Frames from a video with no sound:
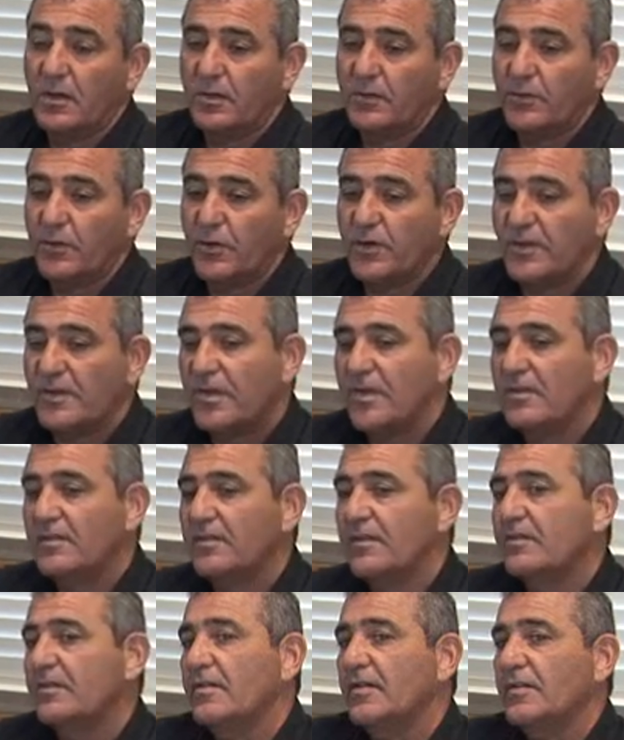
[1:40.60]
for a
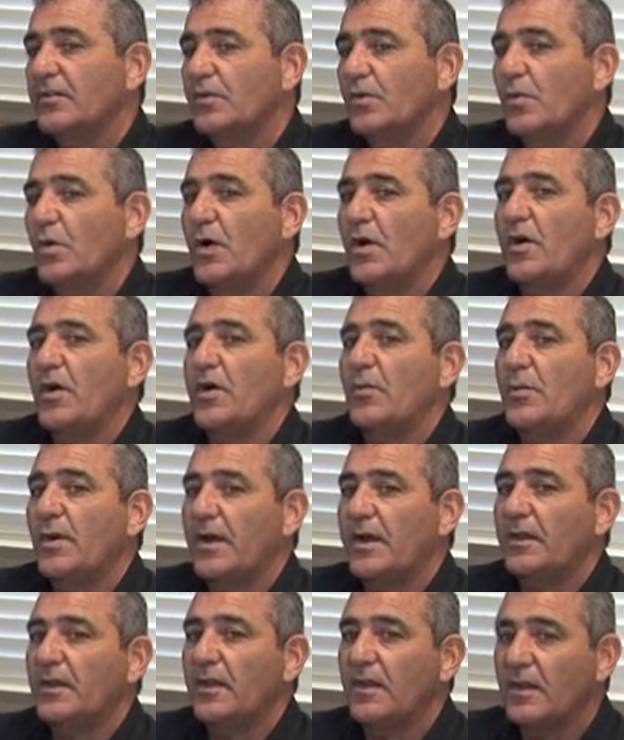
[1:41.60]
test is that you worry
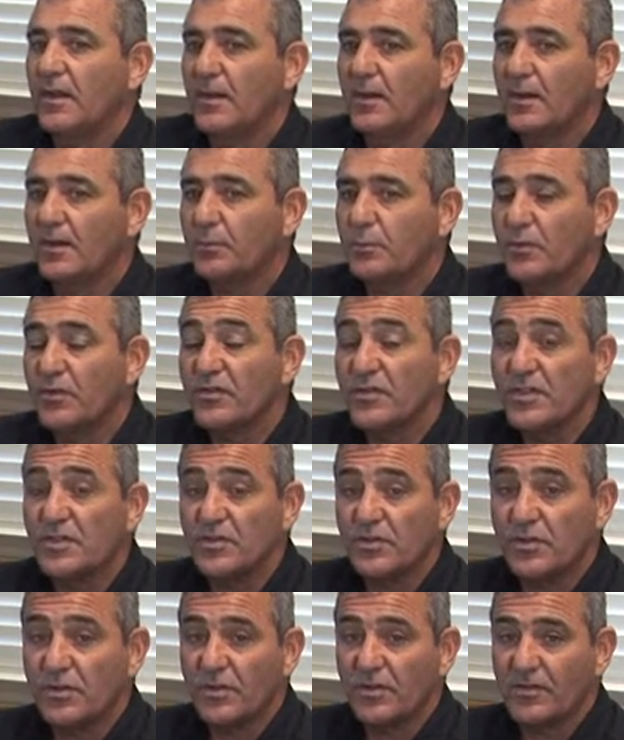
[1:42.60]
about the
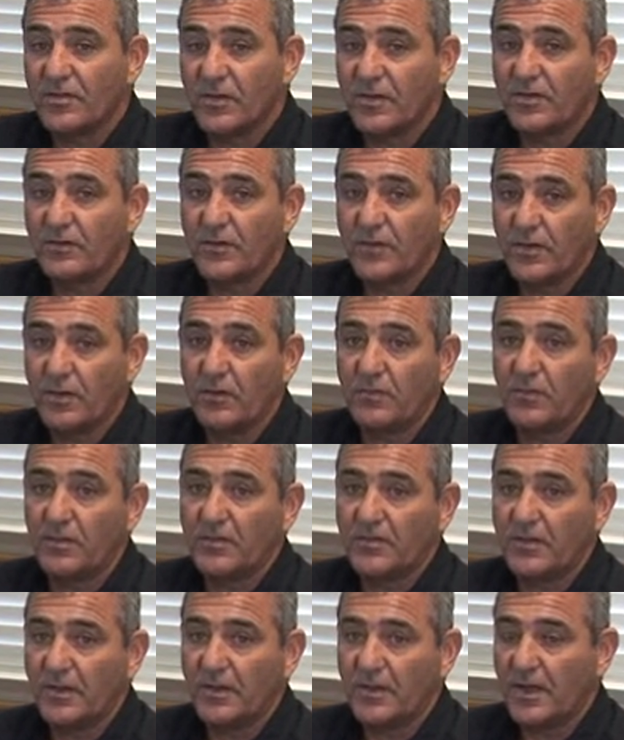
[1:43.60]
procedure itself and
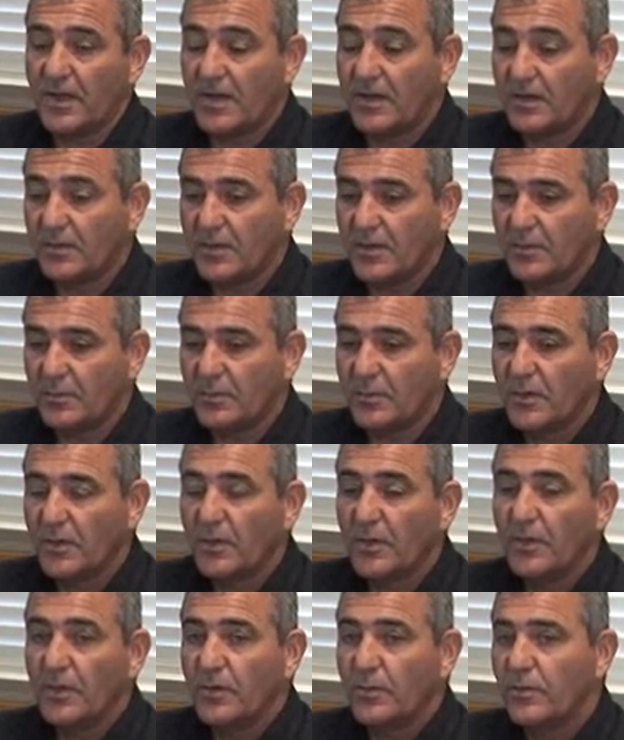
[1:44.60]
obviously the outcome.
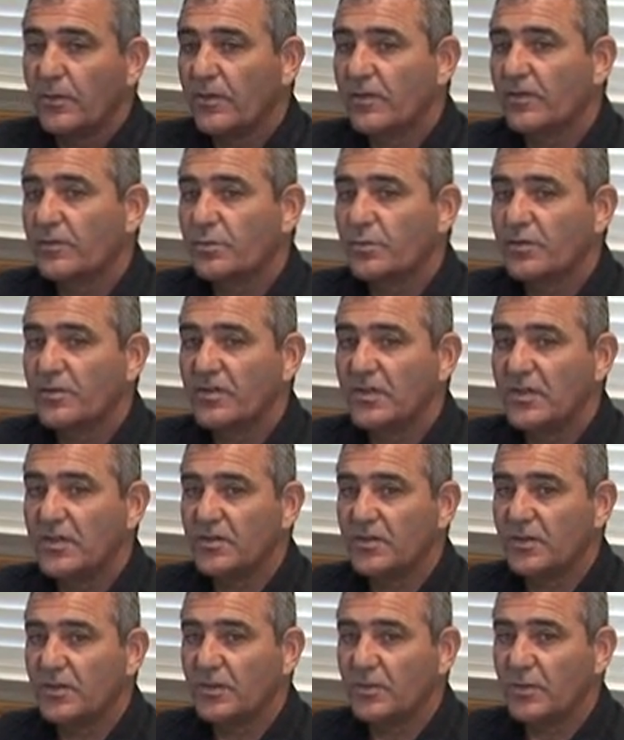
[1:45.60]
With this
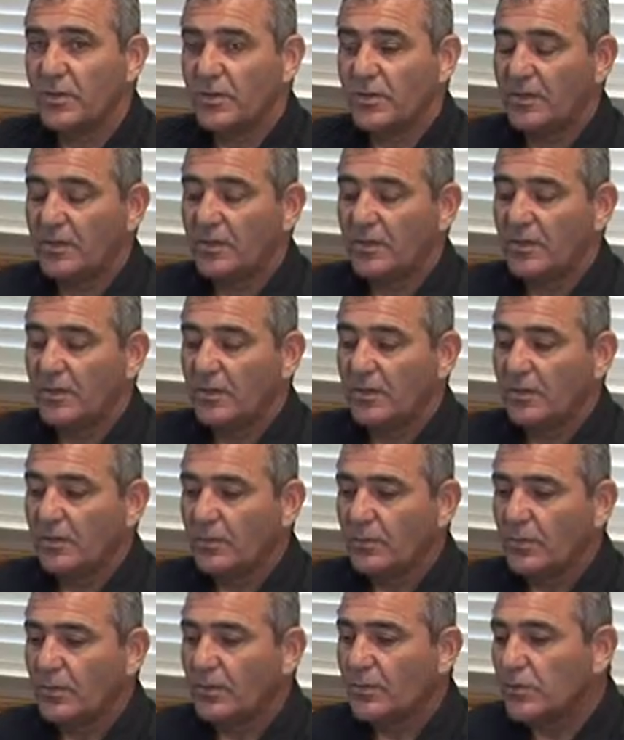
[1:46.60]
procedure, we
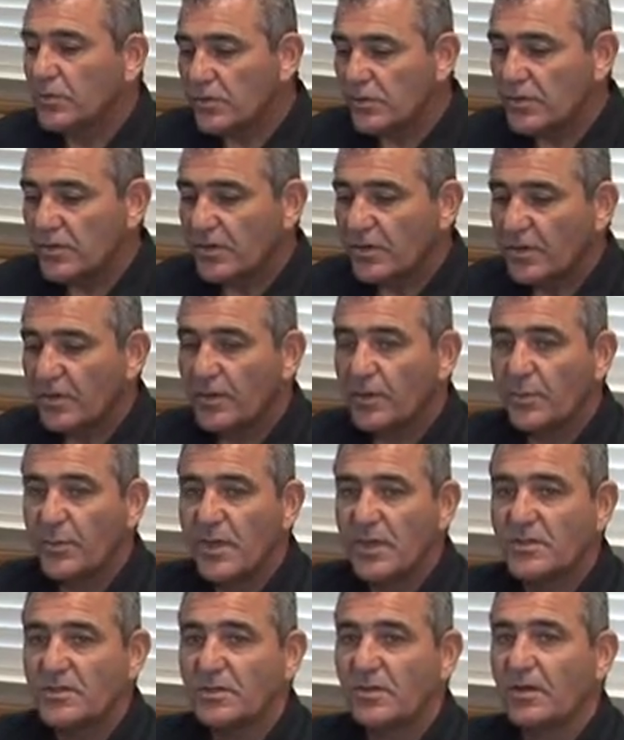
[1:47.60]
usually tell the
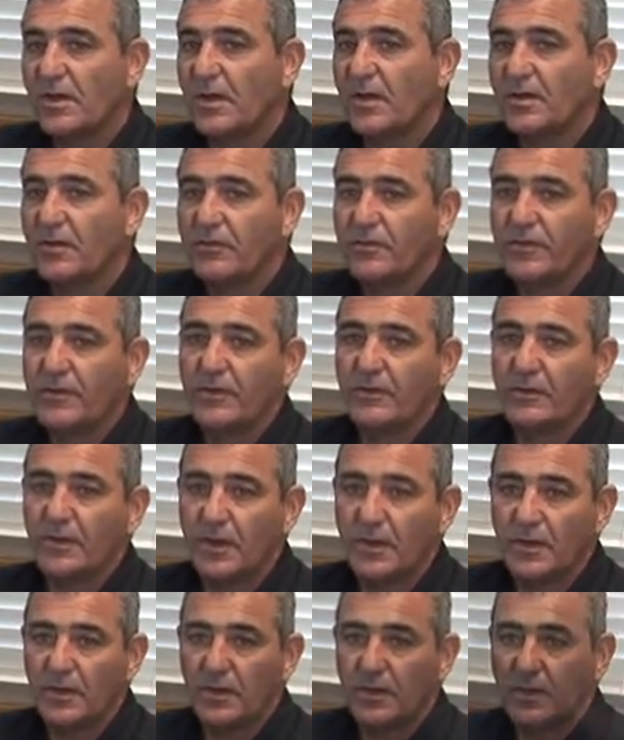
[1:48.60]
patient they're going to feel
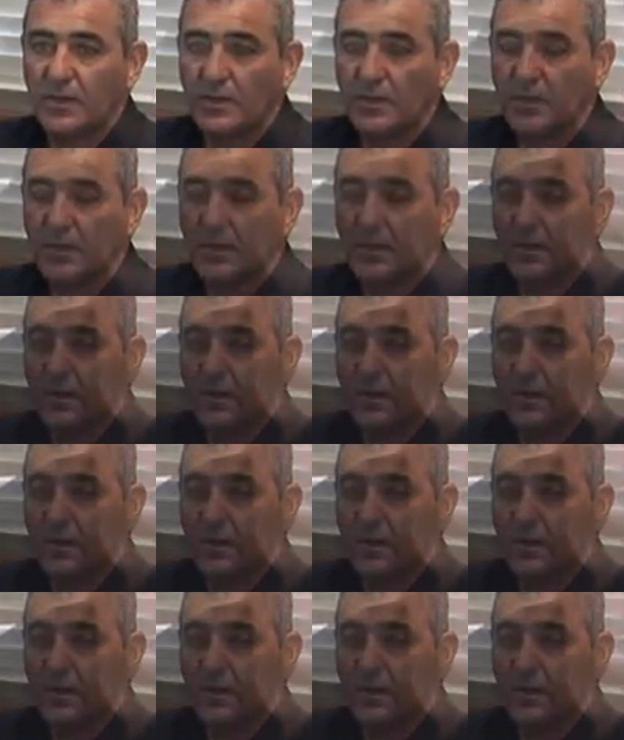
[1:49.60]
nothing. You